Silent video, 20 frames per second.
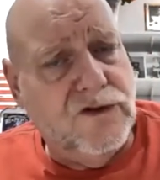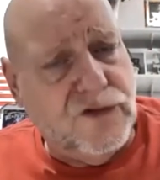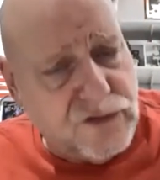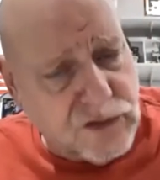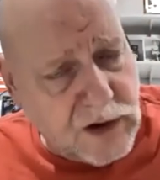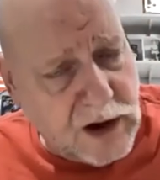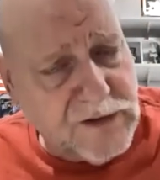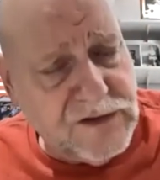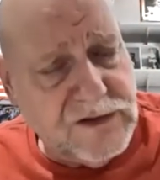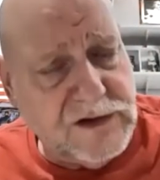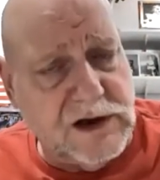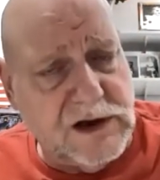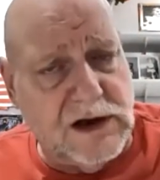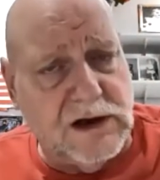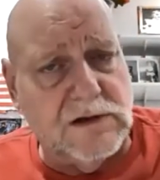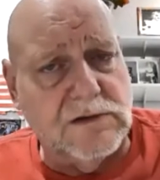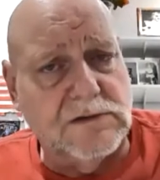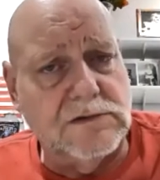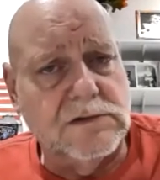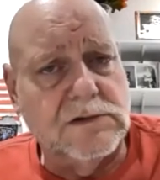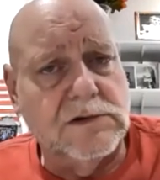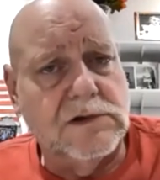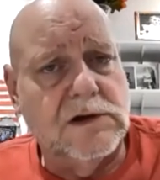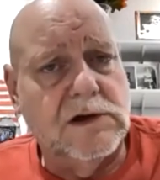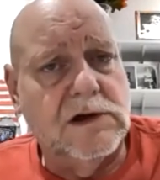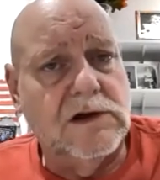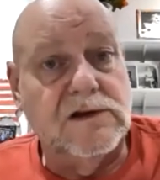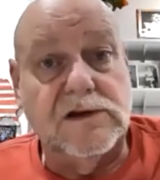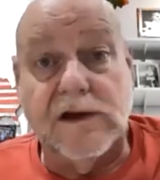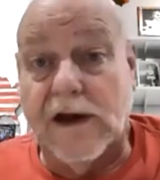trusting,
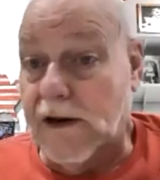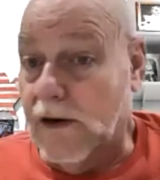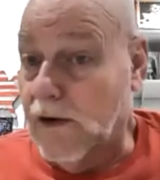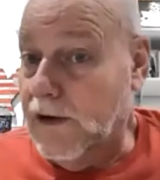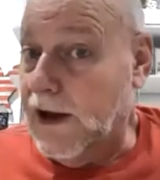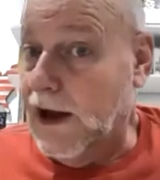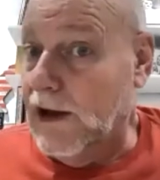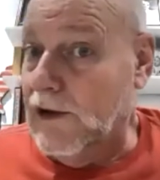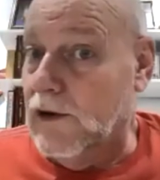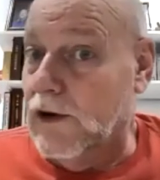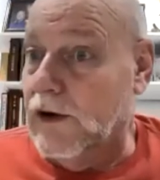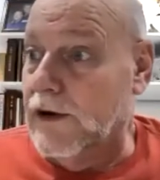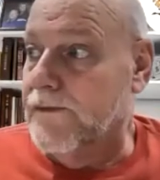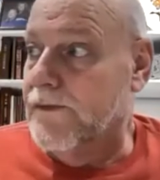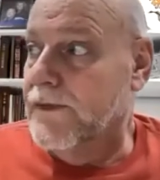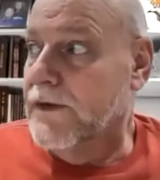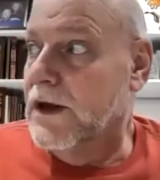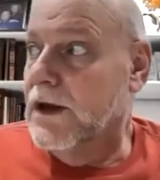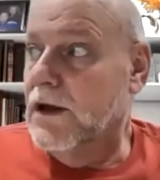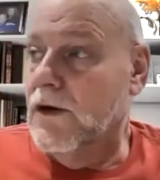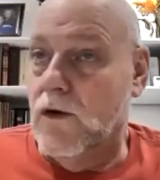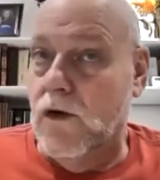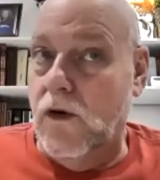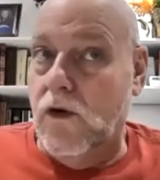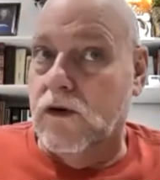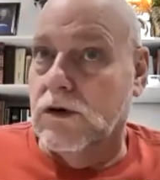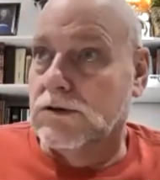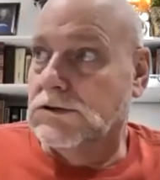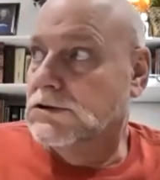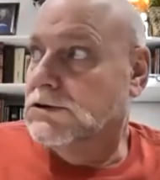saying, okay, Lord,
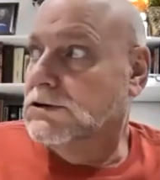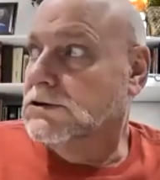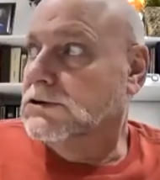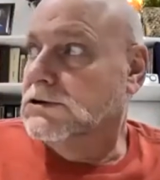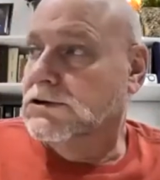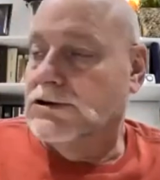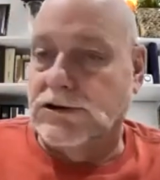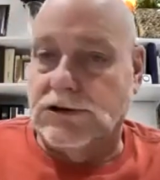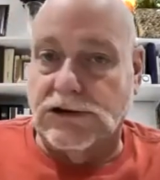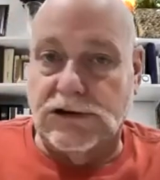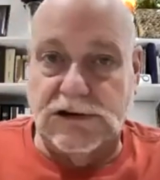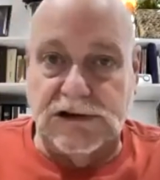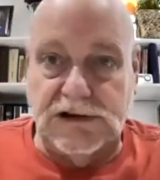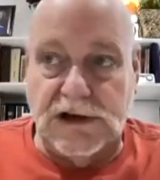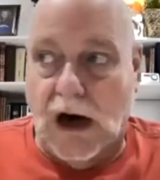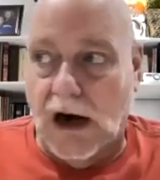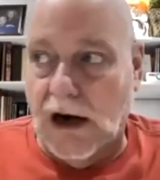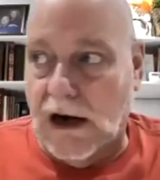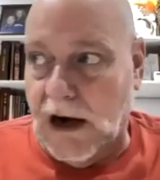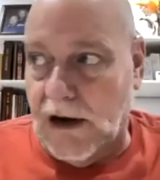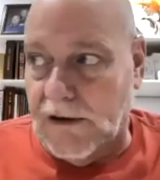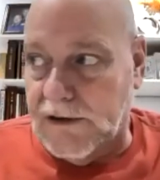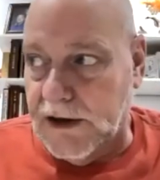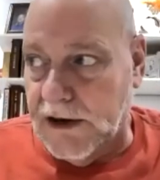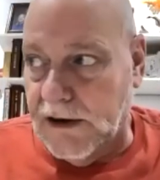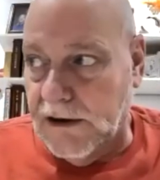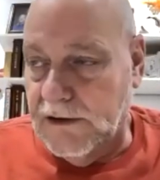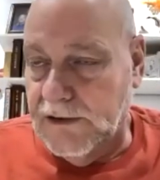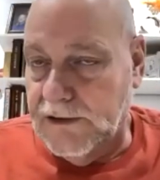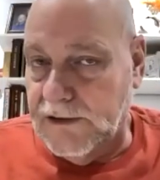whew, sure is dark out
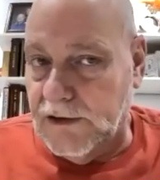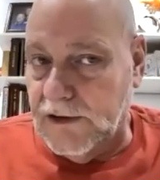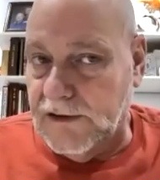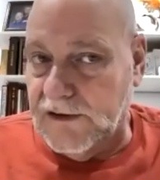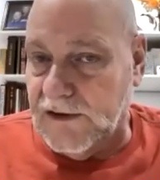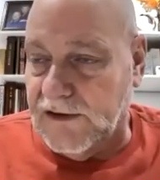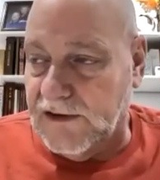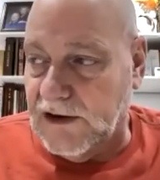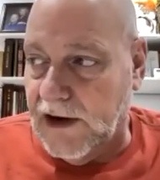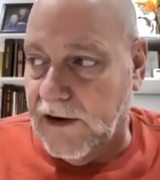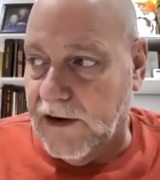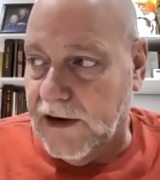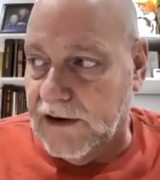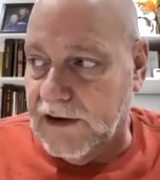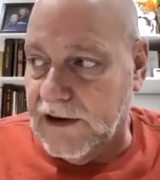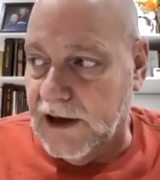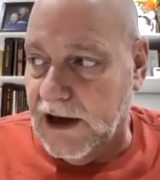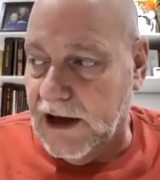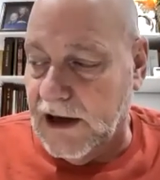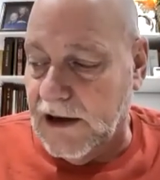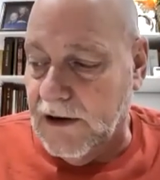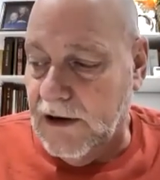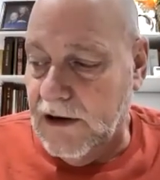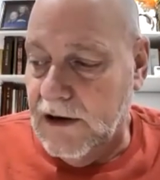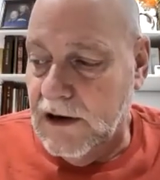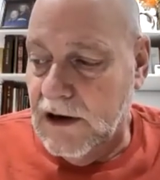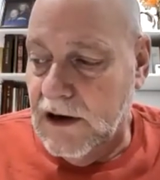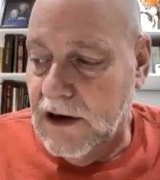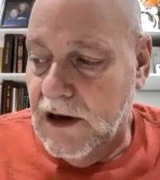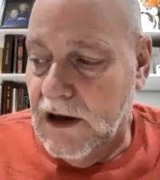there, sure is a scary thing,
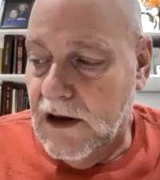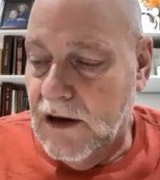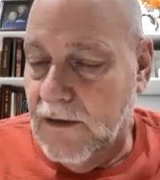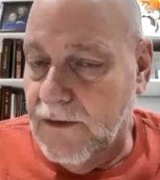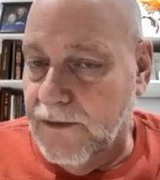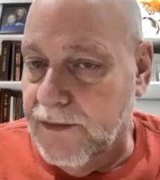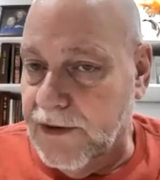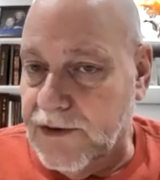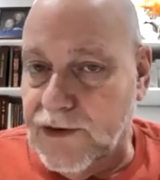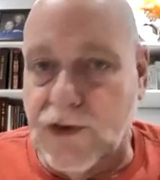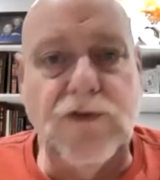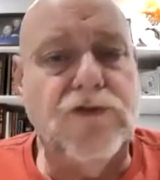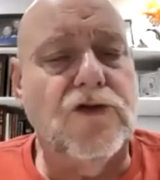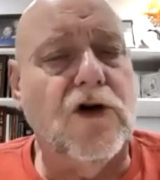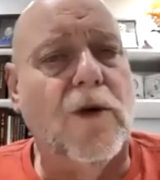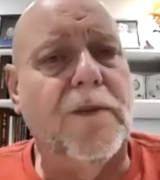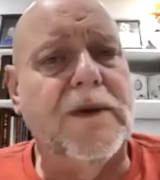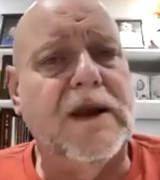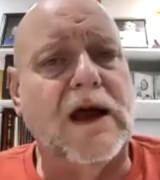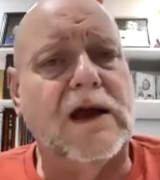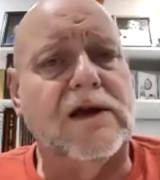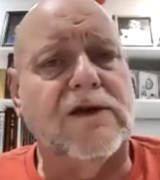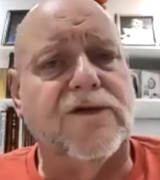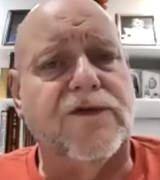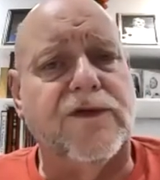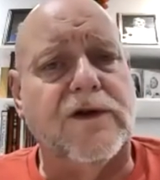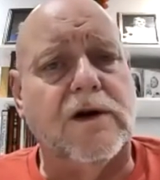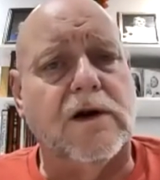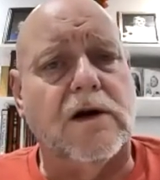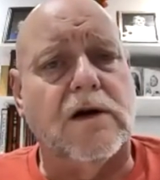but you told me not to
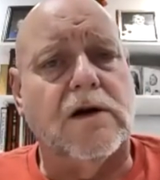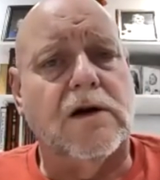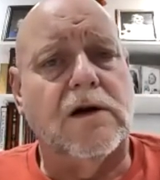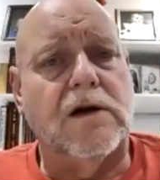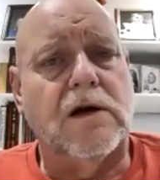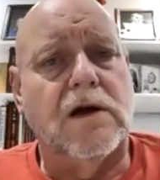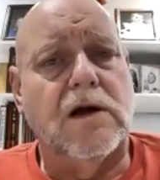fear.